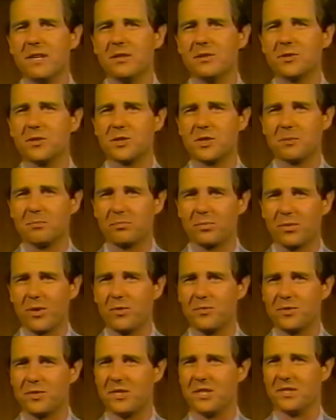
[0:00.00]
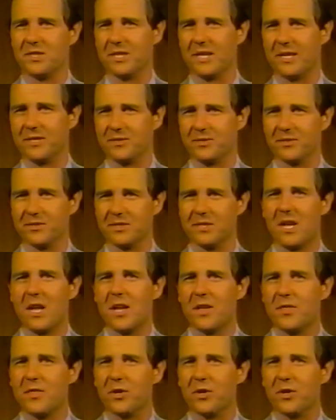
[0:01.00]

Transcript: vehicles approach these hazards,